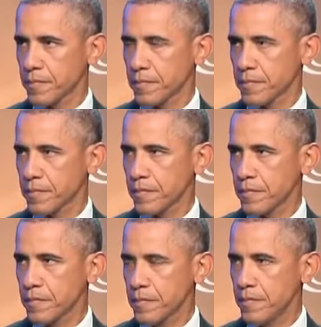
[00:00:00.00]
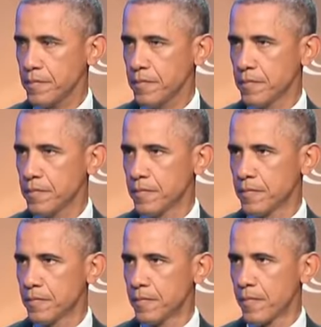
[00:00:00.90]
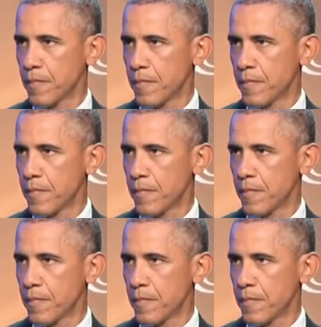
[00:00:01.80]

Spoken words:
[no speech]